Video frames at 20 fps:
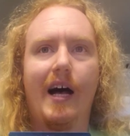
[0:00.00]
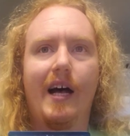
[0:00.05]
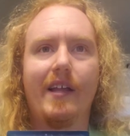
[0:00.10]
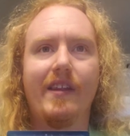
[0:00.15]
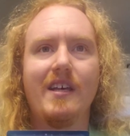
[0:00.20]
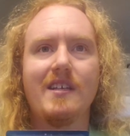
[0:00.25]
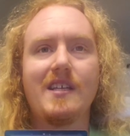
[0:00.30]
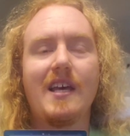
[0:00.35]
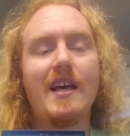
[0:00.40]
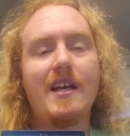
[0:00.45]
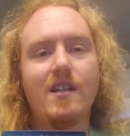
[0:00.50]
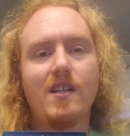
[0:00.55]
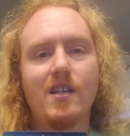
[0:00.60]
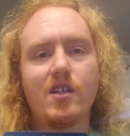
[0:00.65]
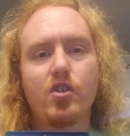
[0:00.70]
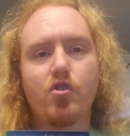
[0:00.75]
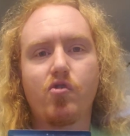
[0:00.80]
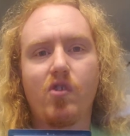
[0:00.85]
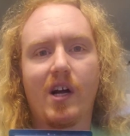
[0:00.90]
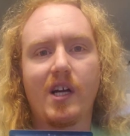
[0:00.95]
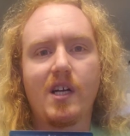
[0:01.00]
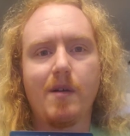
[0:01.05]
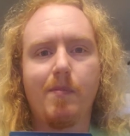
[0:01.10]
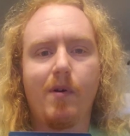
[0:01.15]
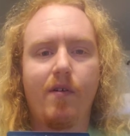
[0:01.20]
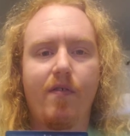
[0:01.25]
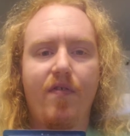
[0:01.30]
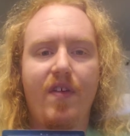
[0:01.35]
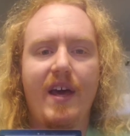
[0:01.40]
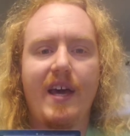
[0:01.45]
This
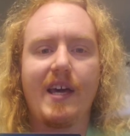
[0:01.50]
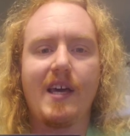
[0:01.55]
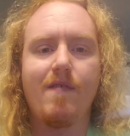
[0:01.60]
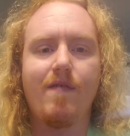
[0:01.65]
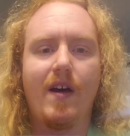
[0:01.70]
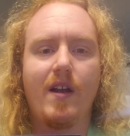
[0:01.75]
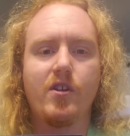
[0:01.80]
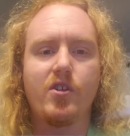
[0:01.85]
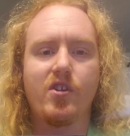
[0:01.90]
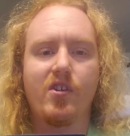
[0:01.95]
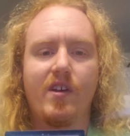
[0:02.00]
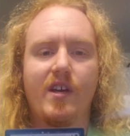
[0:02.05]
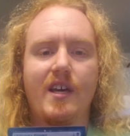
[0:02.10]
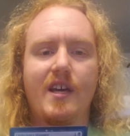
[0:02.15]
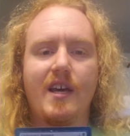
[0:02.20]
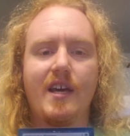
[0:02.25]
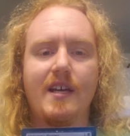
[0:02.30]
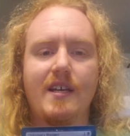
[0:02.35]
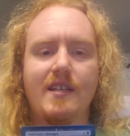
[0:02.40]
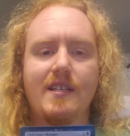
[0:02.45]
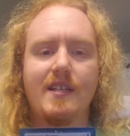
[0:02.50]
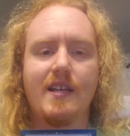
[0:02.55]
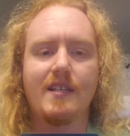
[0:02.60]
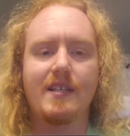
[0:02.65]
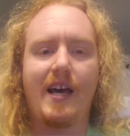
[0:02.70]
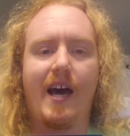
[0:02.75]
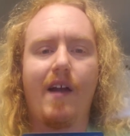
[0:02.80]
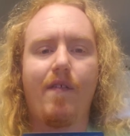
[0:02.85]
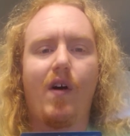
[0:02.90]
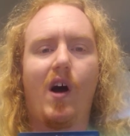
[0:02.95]
indestructible thing eventually is
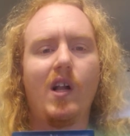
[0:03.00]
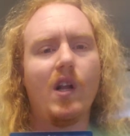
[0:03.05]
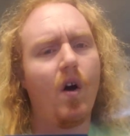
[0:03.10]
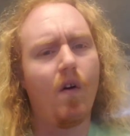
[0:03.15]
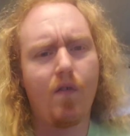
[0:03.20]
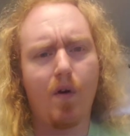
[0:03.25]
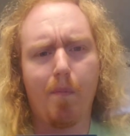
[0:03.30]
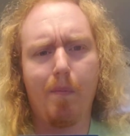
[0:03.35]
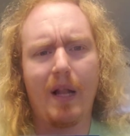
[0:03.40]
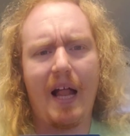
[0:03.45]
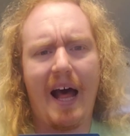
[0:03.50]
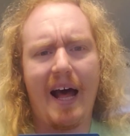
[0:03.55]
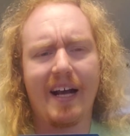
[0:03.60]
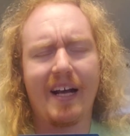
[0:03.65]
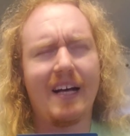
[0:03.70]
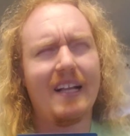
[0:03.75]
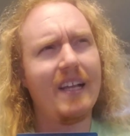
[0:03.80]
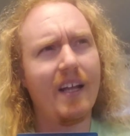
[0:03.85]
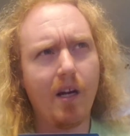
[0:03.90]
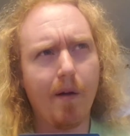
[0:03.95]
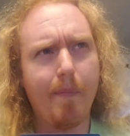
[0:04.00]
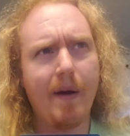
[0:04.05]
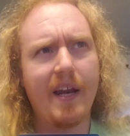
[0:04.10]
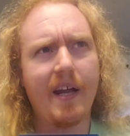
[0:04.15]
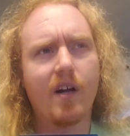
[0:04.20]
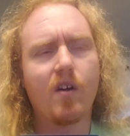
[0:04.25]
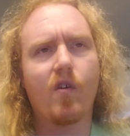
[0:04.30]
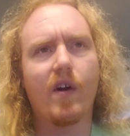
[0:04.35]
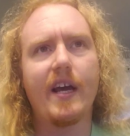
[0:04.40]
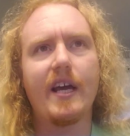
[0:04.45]
kind of all over black, a little bit
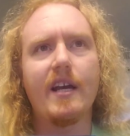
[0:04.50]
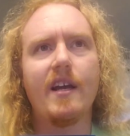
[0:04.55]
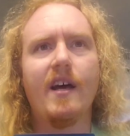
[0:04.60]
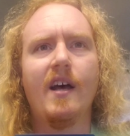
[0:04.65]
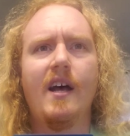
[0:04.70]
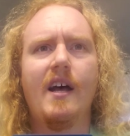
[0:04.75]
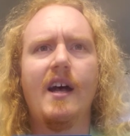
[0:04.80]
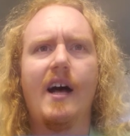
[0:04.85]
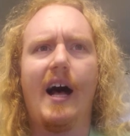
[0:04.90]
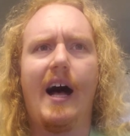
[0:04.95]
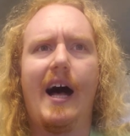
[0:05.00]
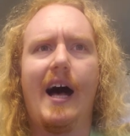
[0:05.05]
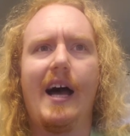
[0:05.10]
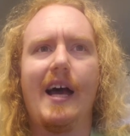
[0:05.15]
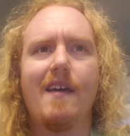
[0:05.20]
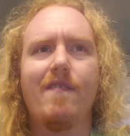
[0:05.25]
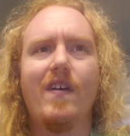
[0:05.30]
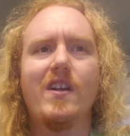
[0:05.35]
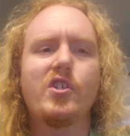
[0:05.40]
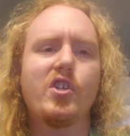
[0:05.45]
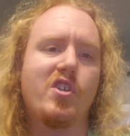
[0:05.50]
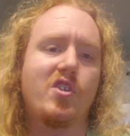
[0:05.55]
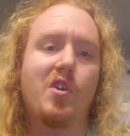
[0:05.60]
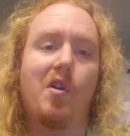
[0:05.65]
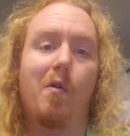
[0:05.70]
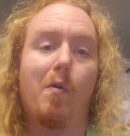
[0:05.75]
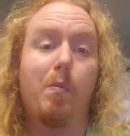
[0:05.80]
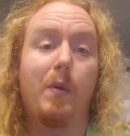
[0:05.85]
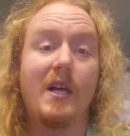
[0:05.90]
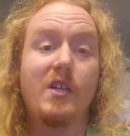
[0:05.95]
in green. Eventually sort
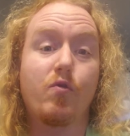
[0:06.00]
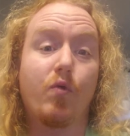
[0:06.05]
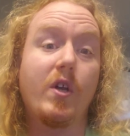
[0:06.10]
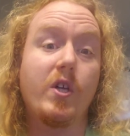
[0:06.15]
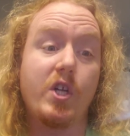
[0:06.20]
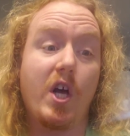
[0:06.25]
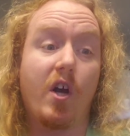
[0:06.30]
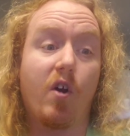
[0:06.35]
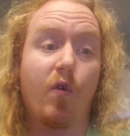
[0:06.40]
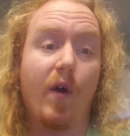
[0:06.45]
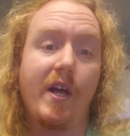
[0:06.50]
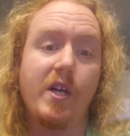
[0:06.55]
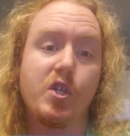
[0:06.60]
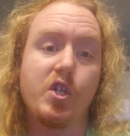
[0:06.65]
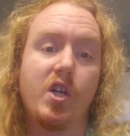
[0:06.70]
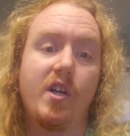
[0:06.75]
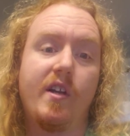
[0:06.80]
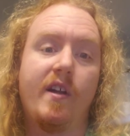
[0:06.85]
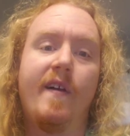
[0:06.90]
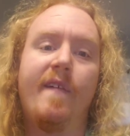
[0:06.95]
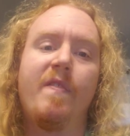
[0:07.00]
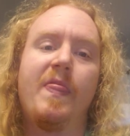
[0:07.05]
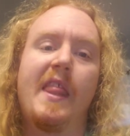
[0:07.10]
of replaced regeneration.